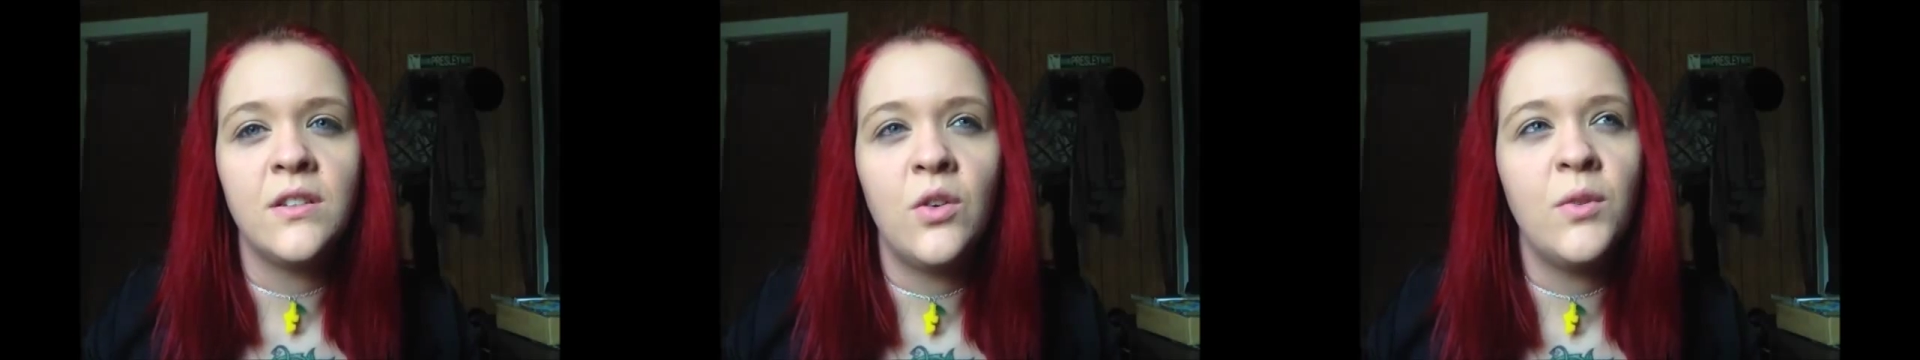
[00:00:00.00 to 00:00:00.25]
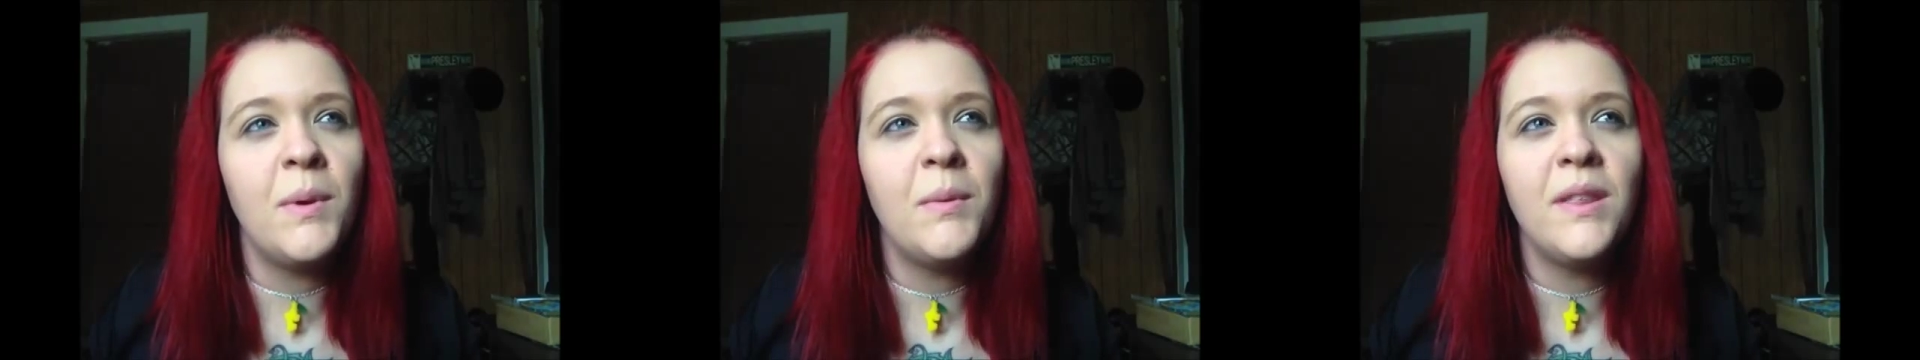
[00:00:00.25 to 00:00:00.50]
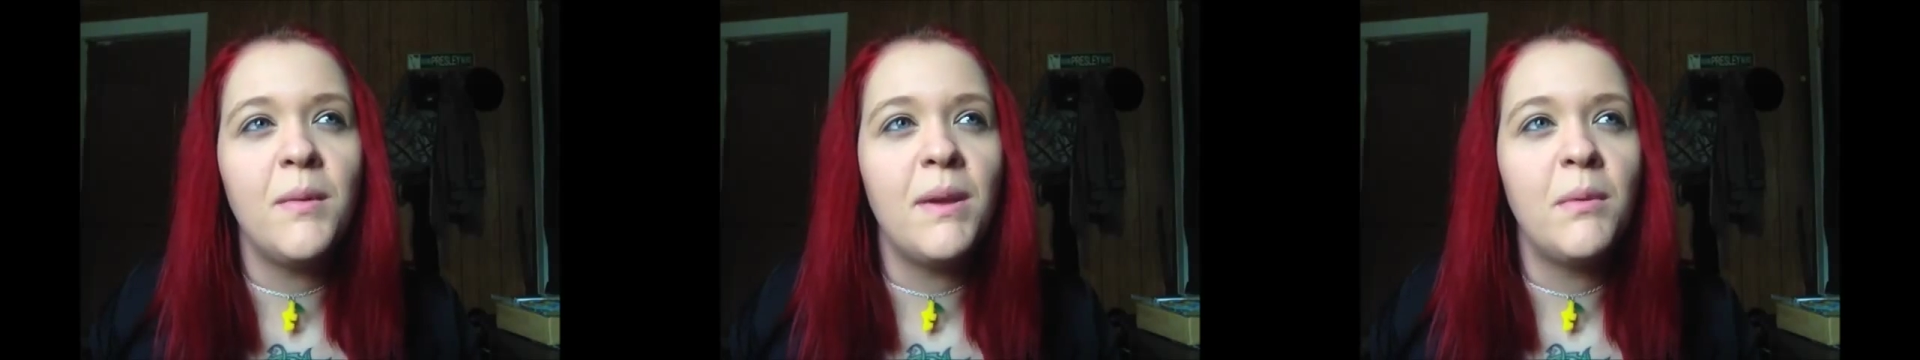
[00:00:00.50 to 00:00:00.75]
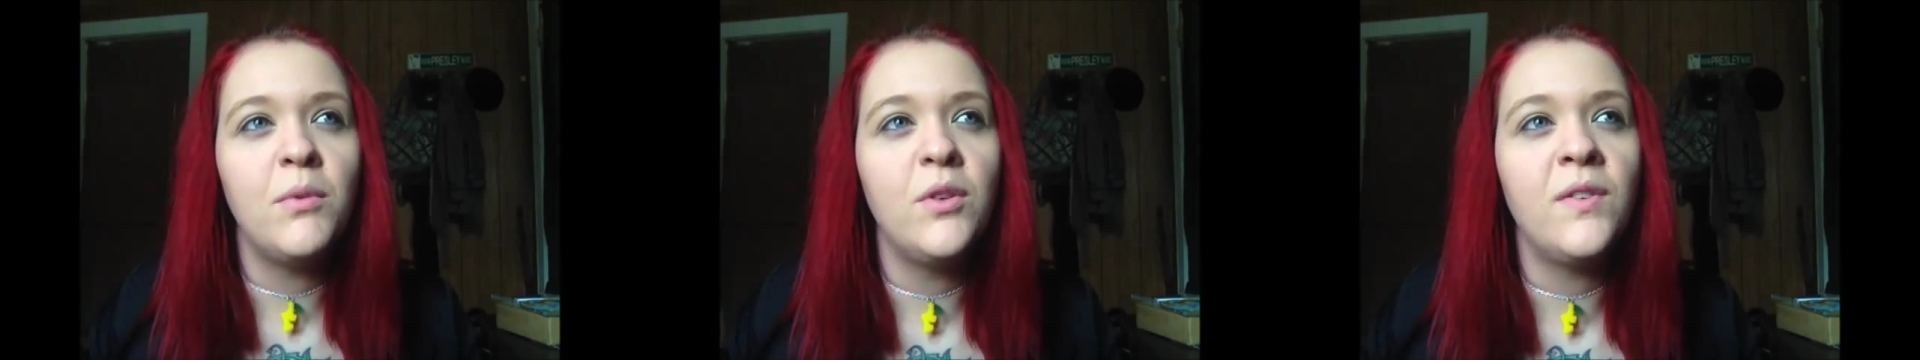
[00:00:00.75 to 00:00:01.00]
Or maybe they
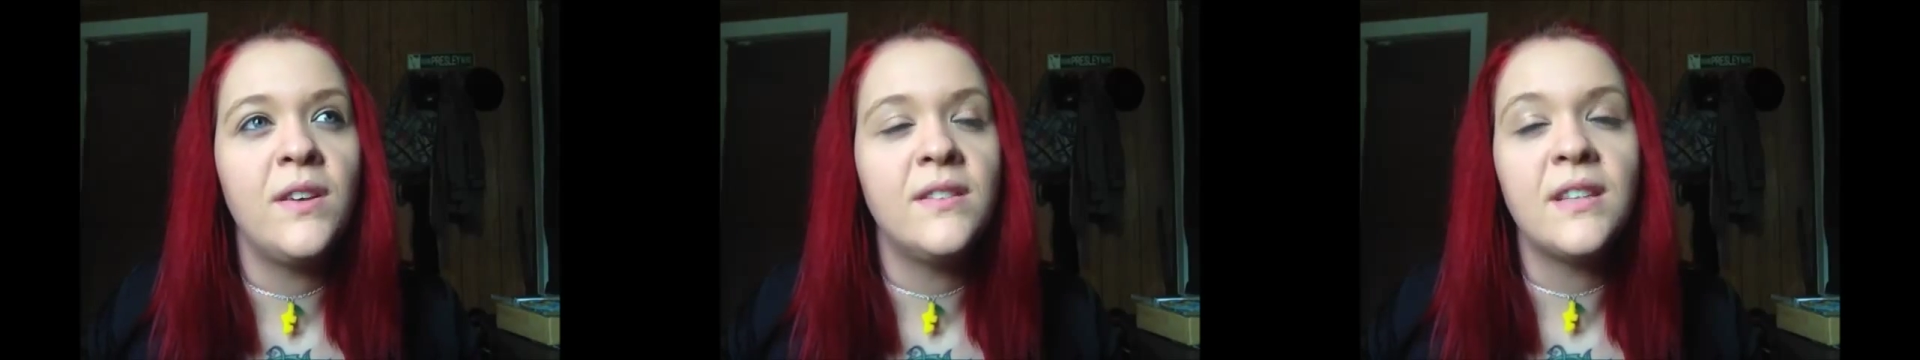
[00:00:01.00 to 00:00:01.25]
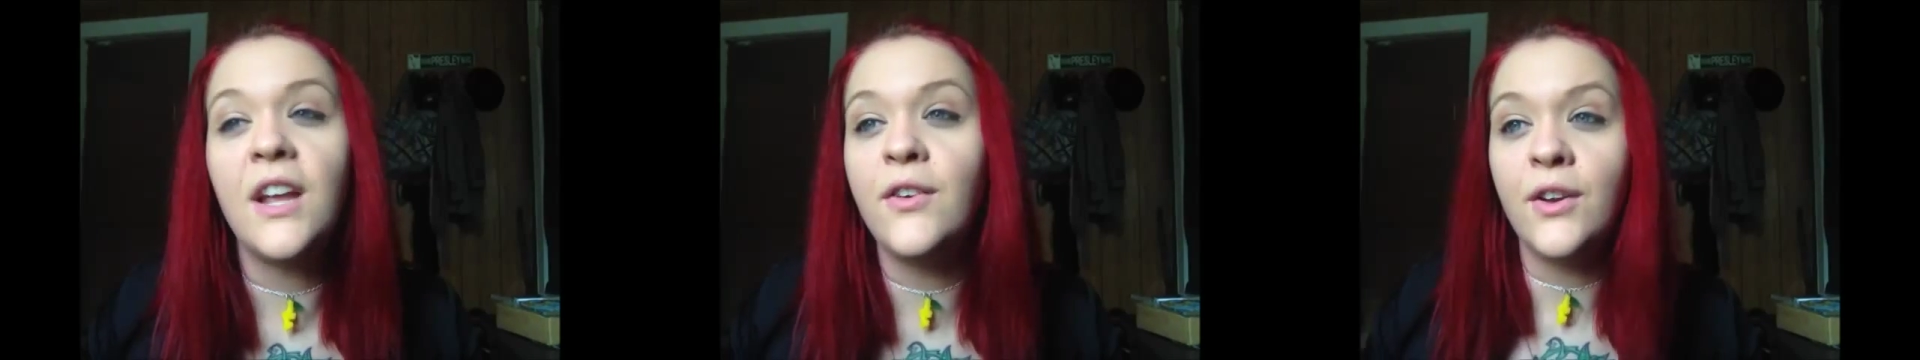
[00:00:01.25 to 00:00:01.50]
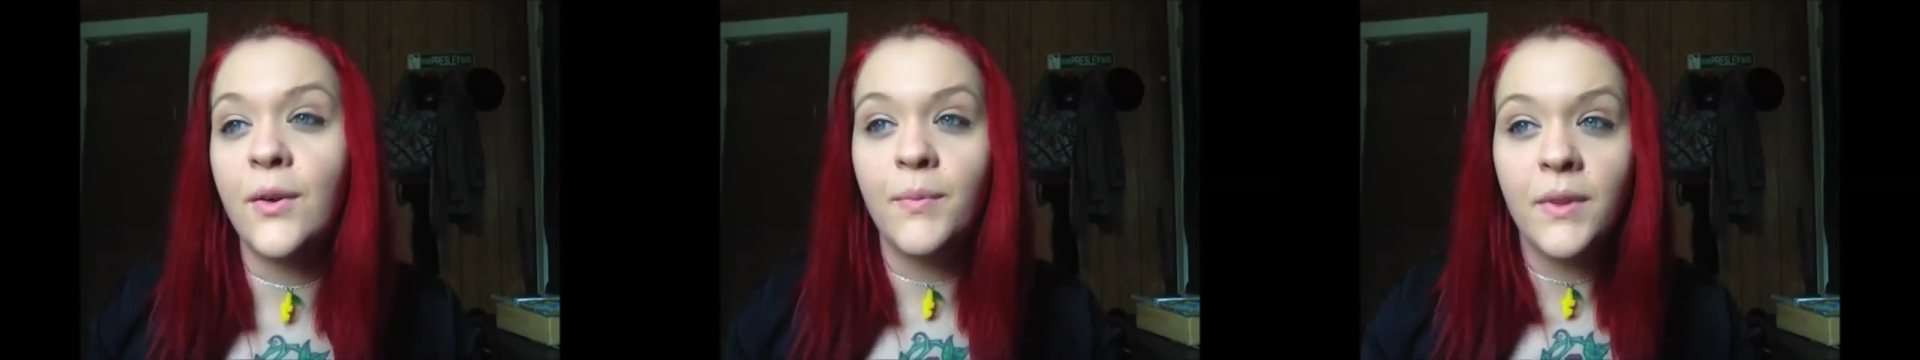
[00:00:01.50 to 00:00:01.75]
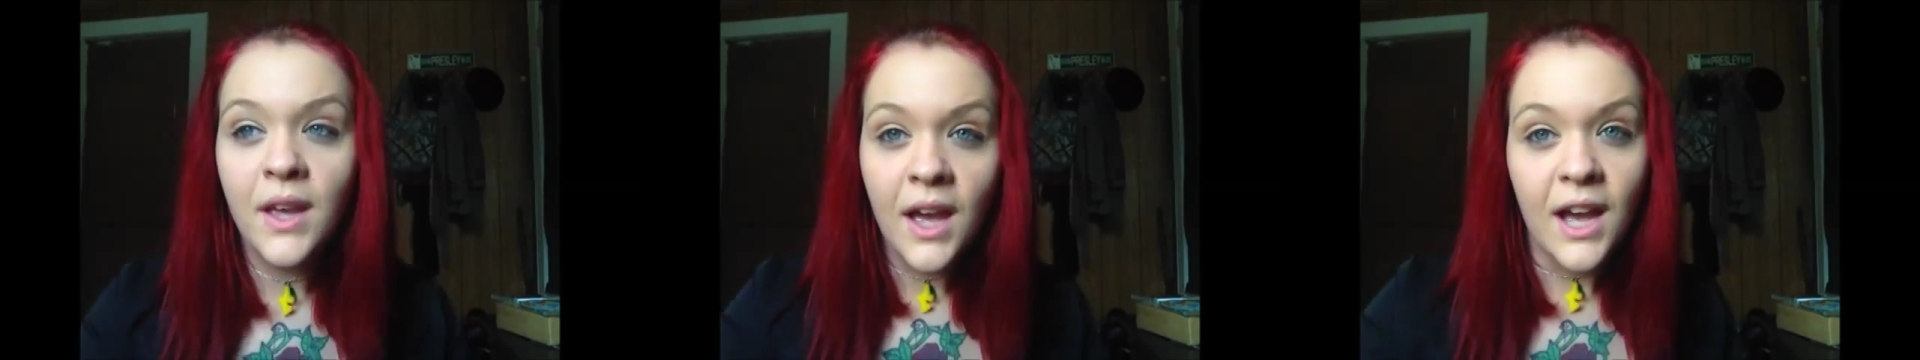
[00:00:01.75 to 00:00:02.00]
made movies. I don't know.
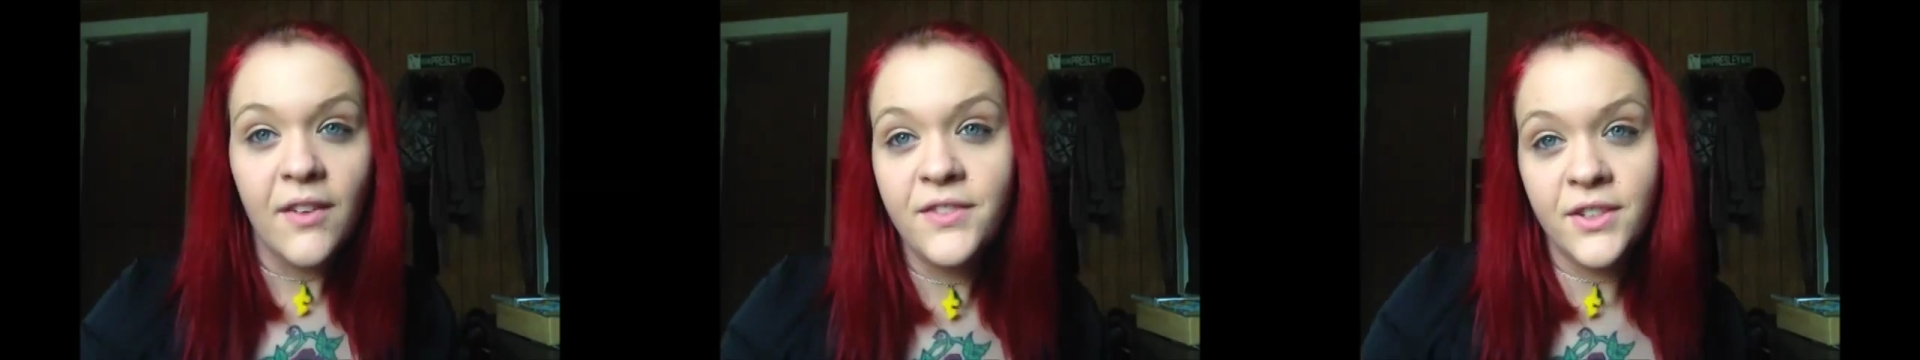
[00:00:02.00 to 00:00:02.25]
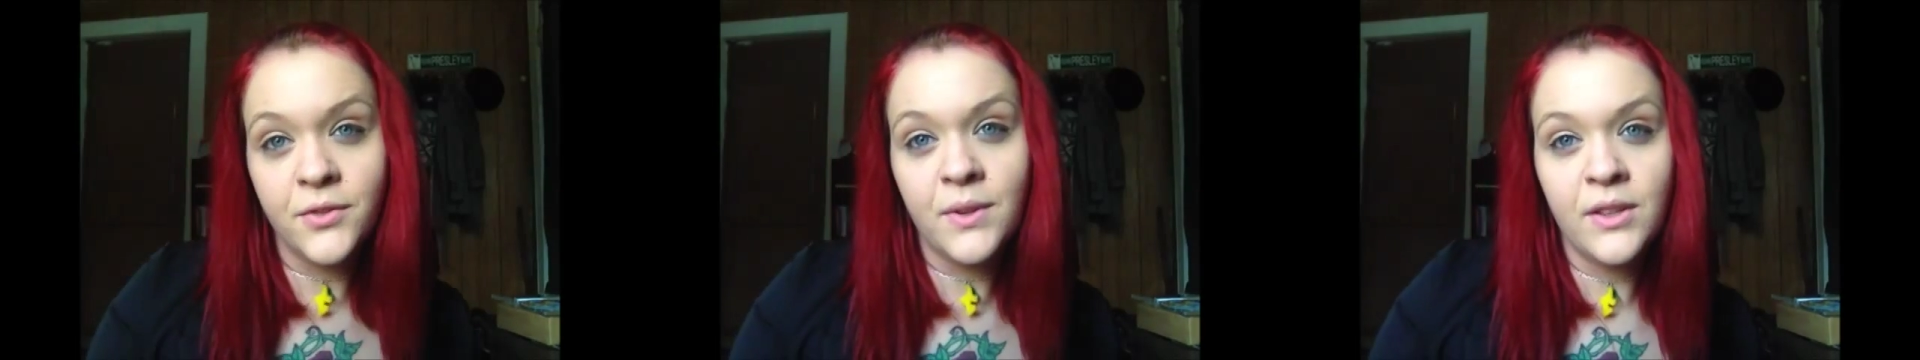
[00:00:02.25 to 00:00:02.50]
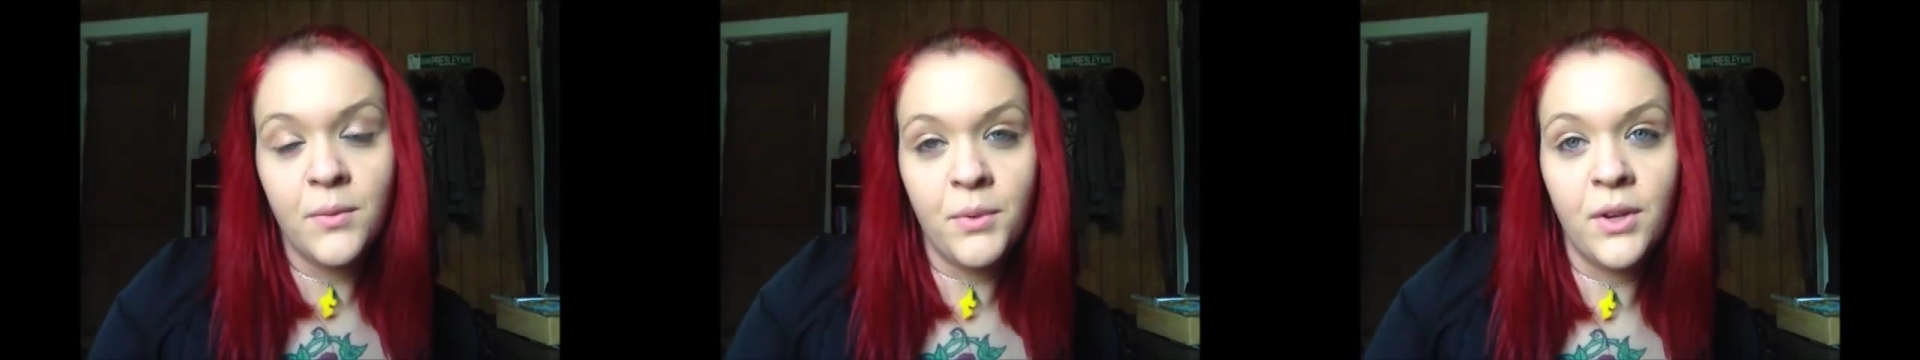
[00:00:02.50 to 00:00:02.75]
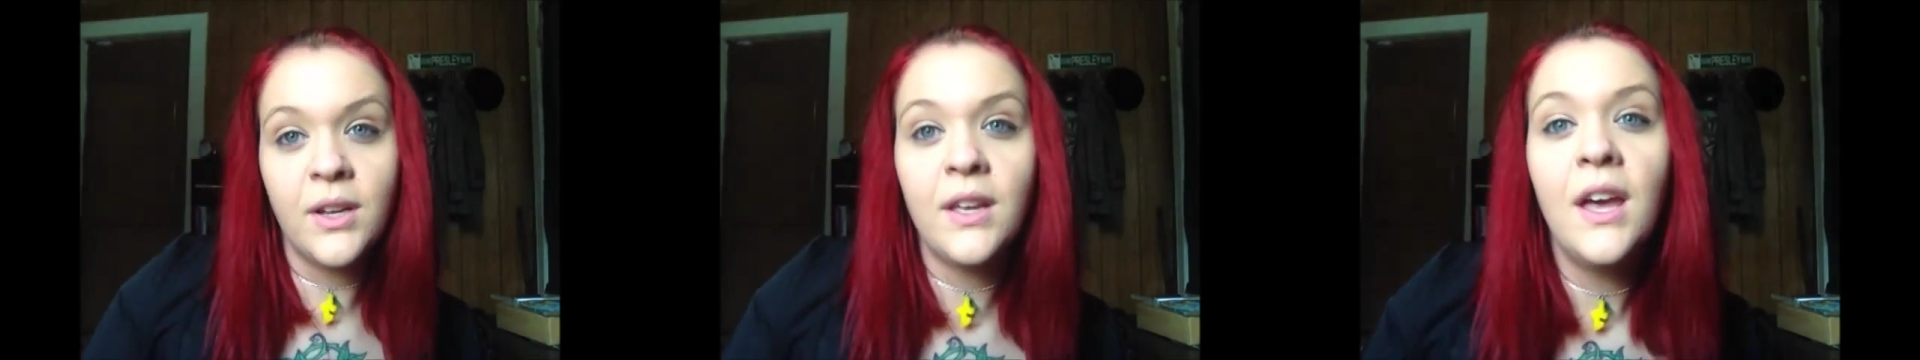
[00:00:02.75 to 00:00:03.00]
I've just read the
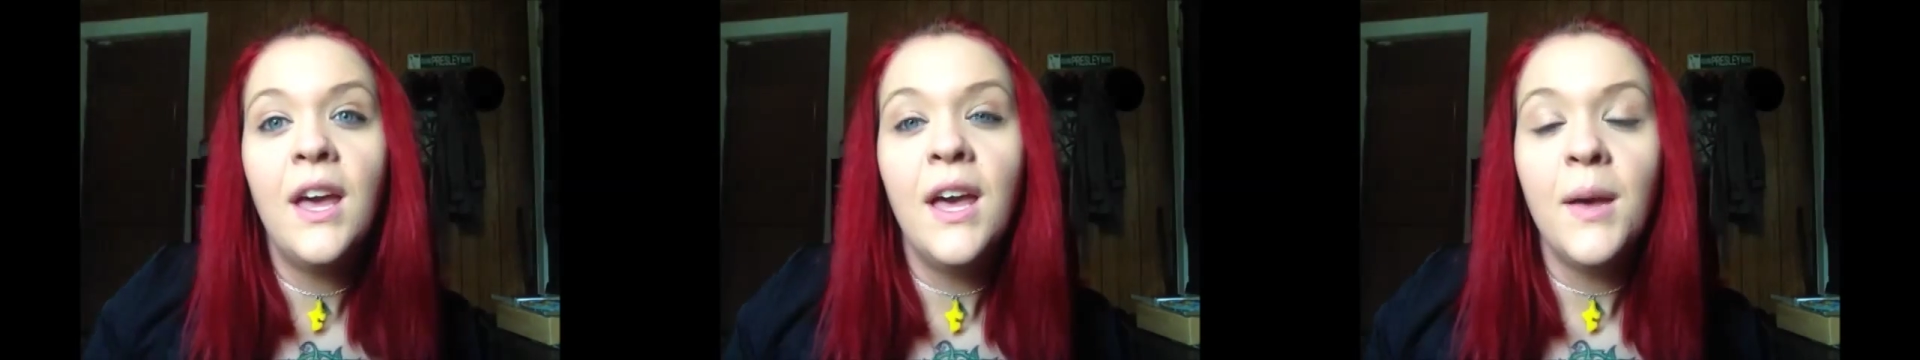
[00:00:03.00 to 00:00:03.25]
book.